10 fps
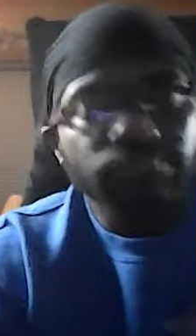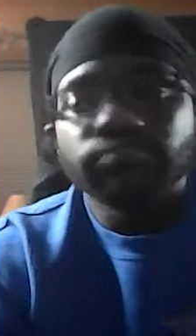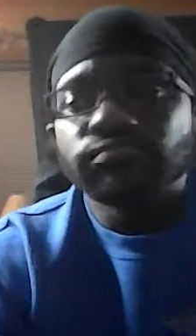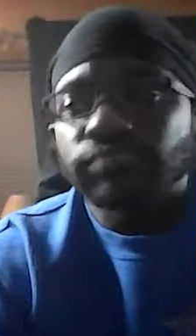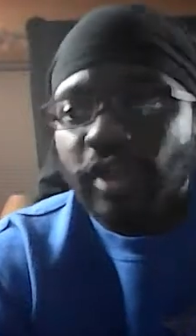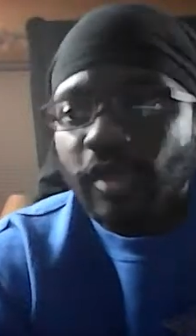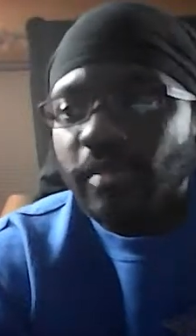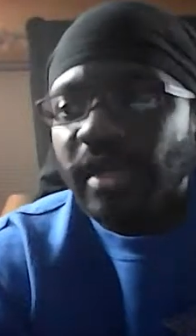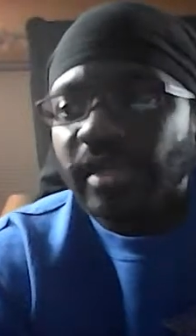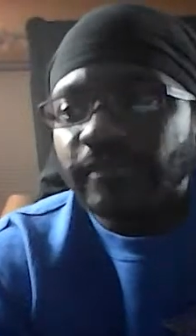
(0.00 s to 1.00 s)
on.
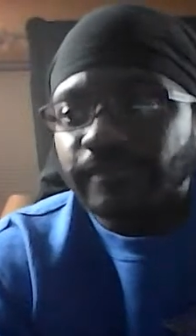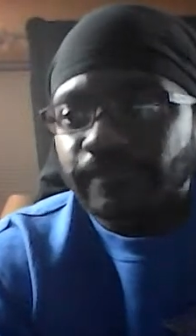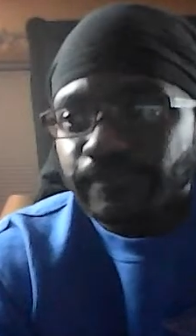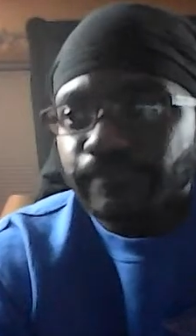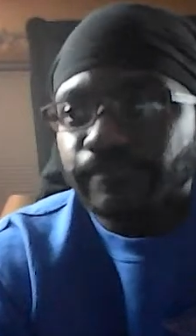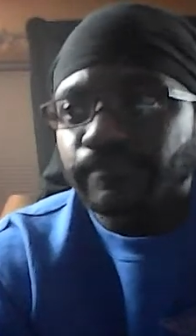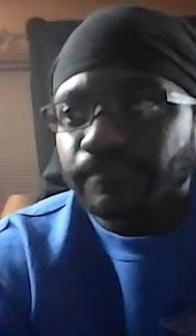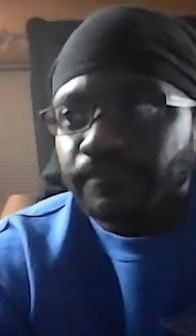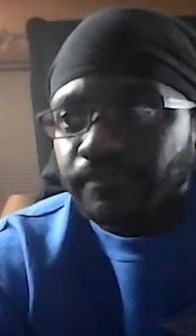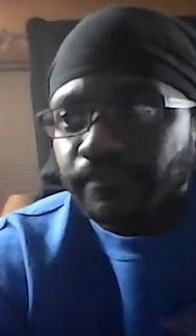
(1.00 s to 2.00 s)
You want
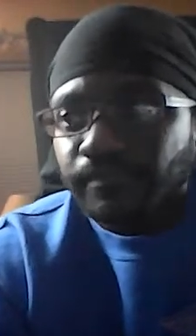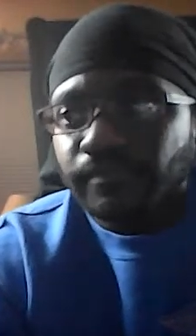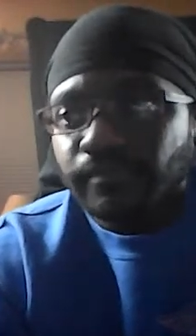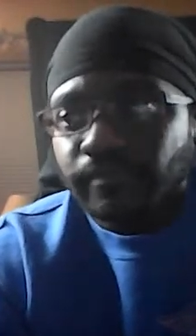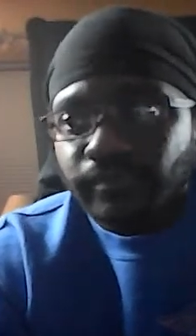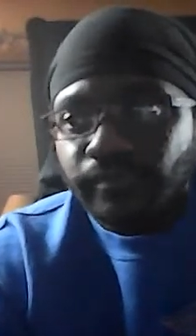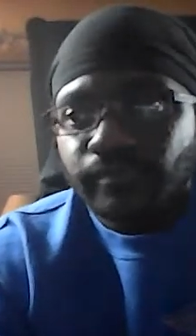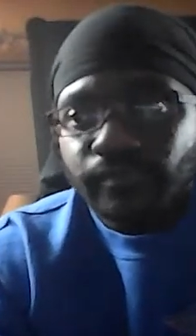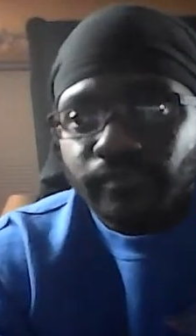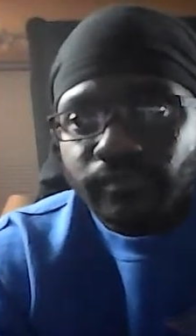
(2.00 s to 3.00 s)
to navigate. You know how
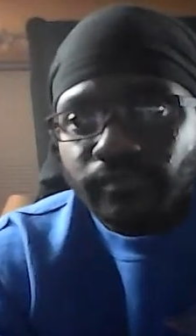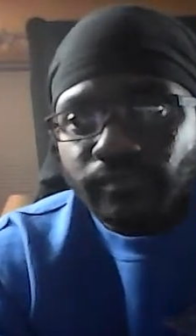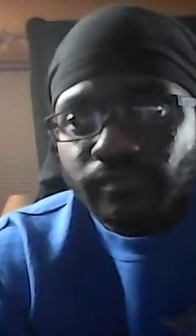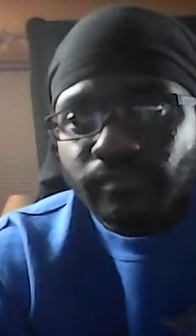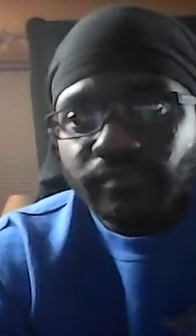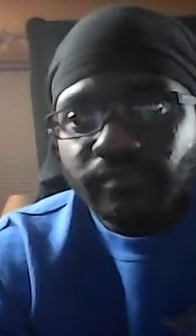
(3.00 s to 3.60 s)
people say, Jesus, take the